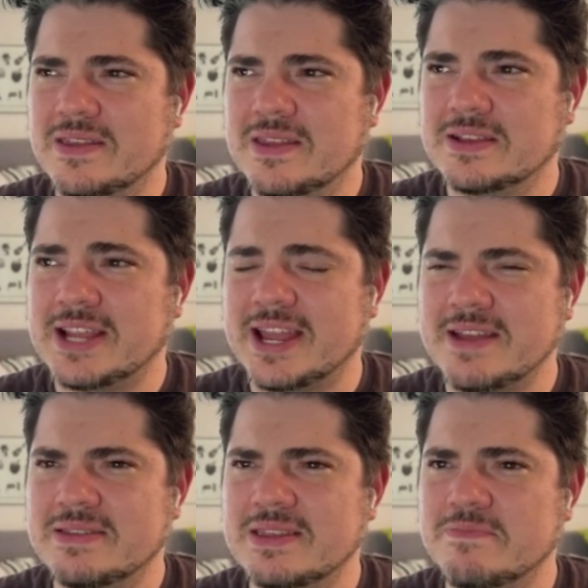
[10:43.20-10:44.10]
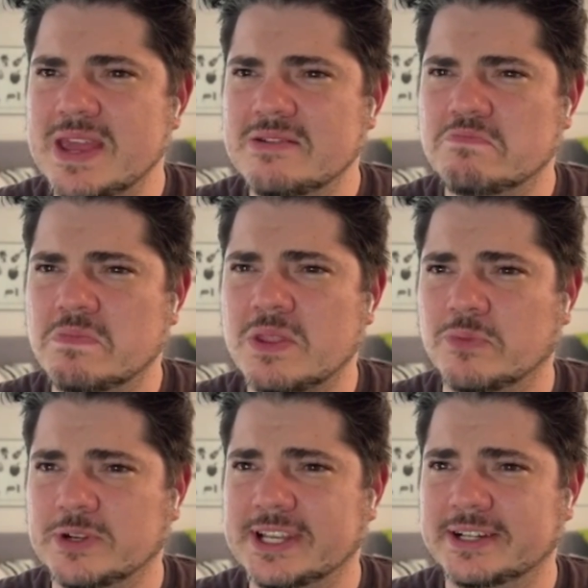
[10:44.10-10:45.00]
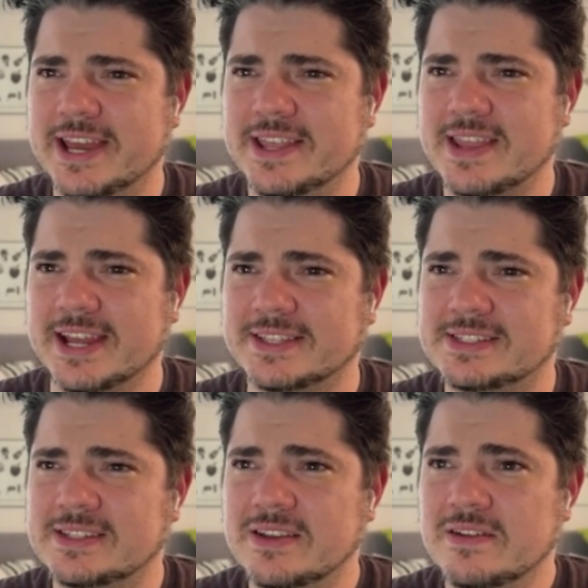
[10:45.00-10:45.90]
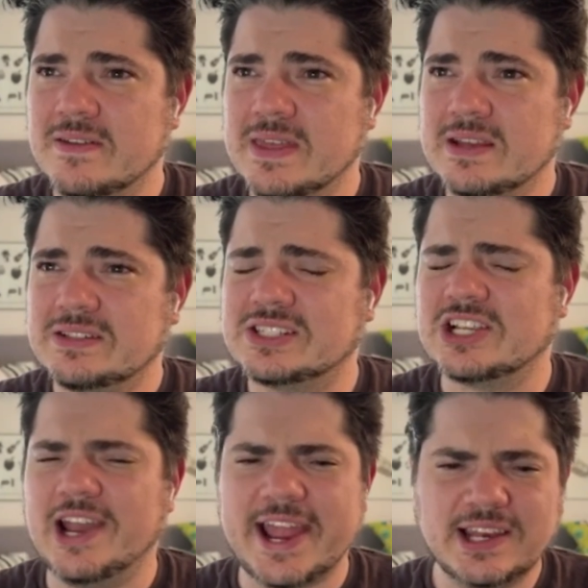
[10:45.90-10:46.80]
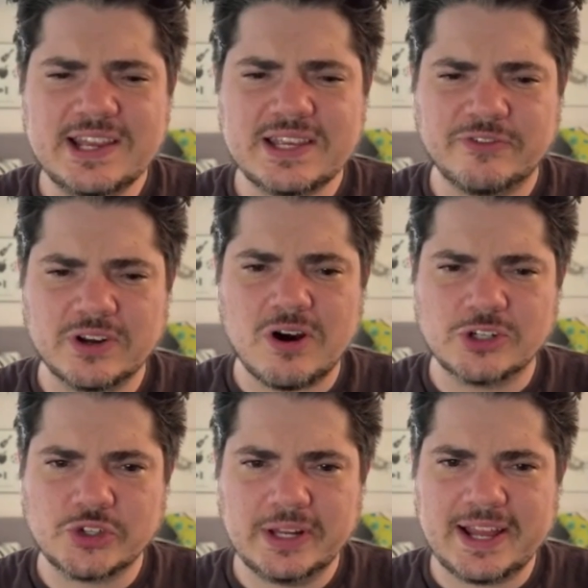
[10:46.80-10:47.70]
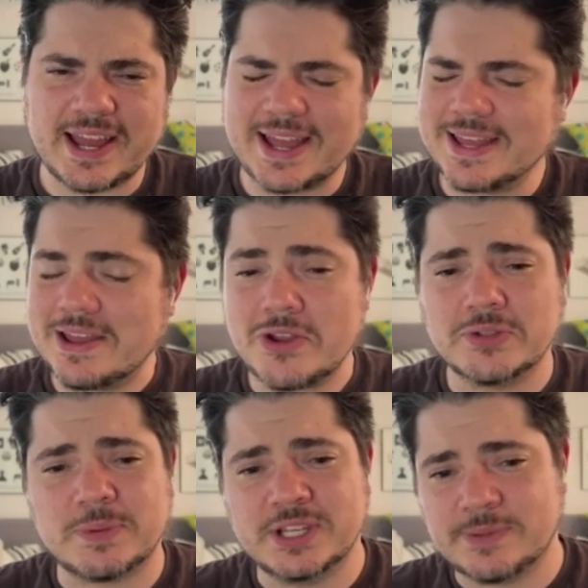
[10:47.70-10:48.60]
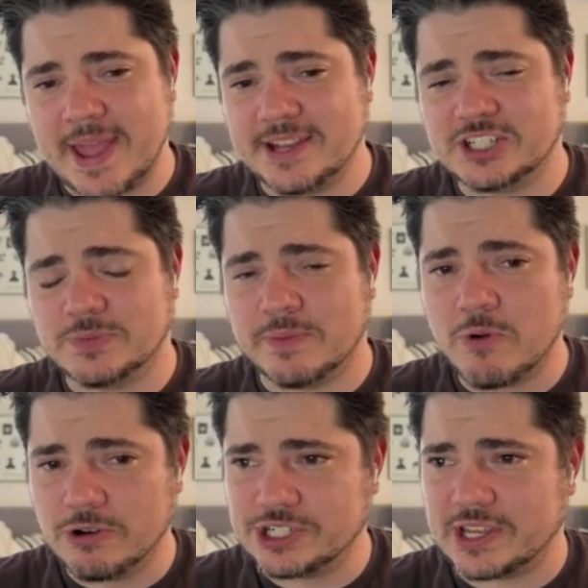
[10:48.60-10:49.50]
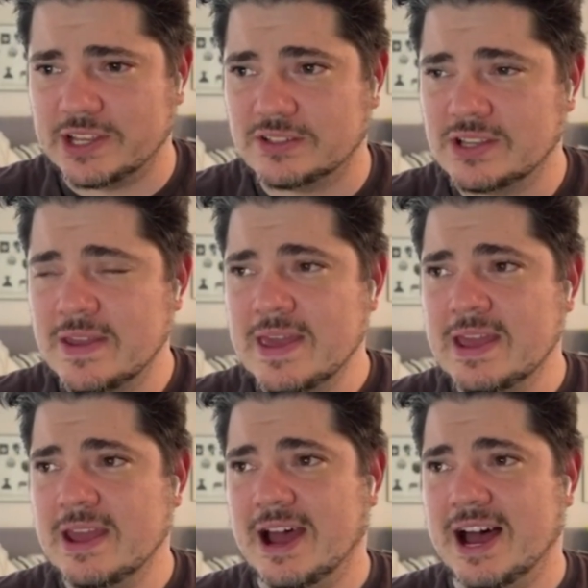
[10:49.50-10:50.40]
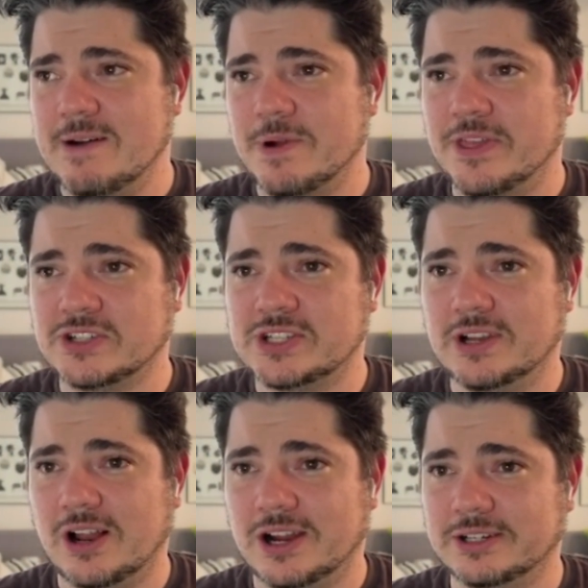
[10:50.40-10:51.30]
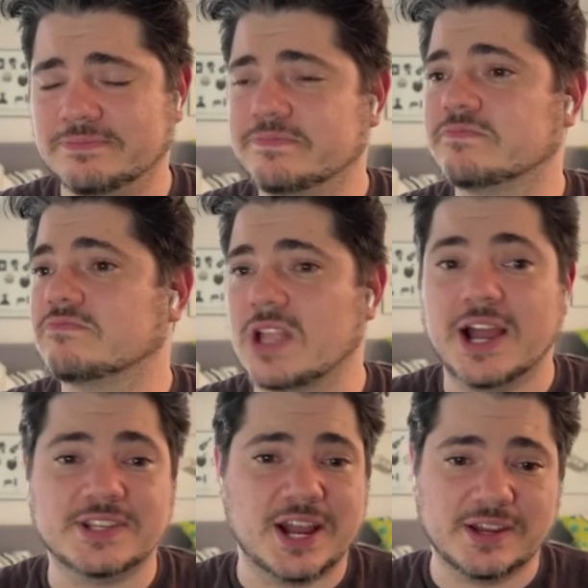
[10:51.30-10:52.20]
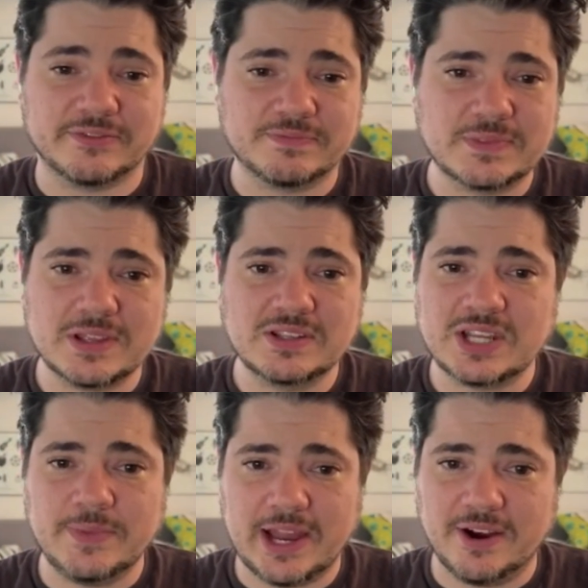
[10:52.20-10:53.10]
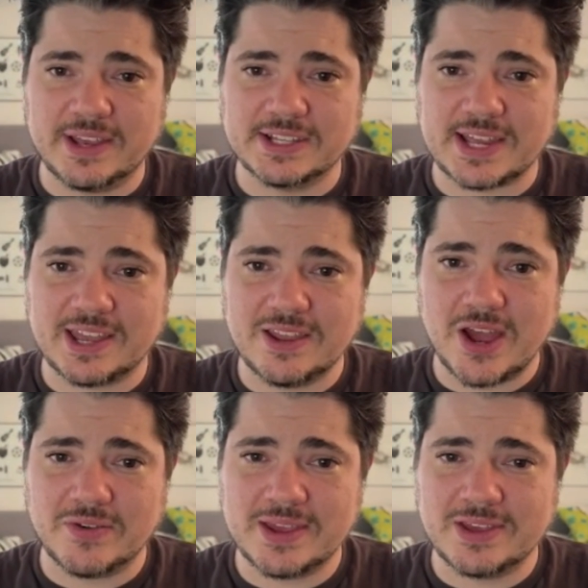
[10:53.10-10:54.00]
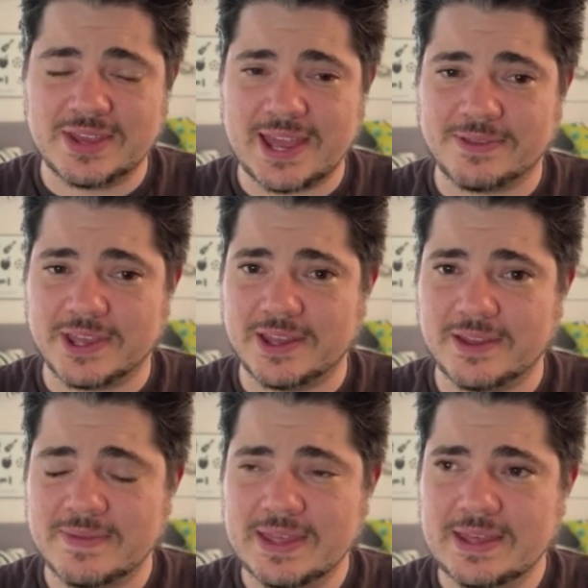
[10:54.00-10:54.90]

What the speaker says: it's like being Brazilian, it's slightly different culturally. Like I don't speak Spanish, I speak Portuguese, but there still are a ton of similarities. Like you get the